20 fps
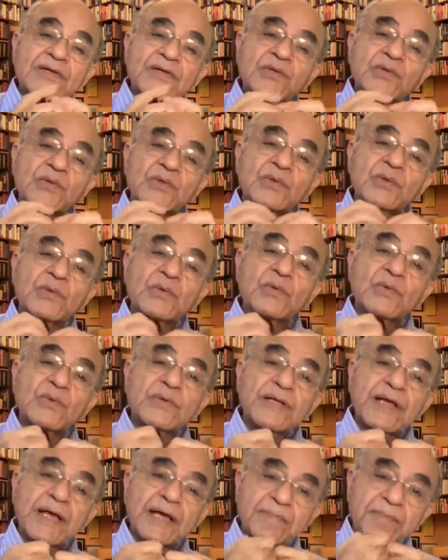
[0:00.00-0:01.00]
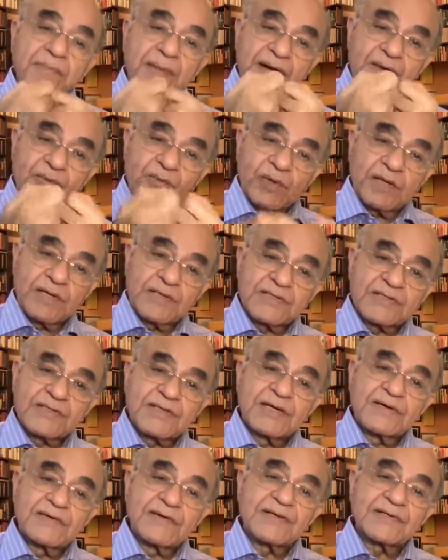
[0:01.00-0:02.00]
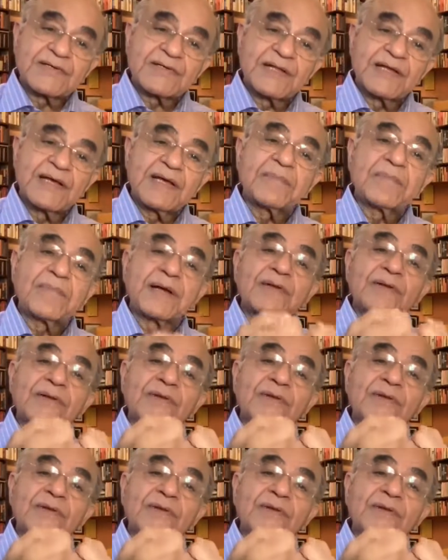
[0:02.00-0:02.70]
to take my work seriously, but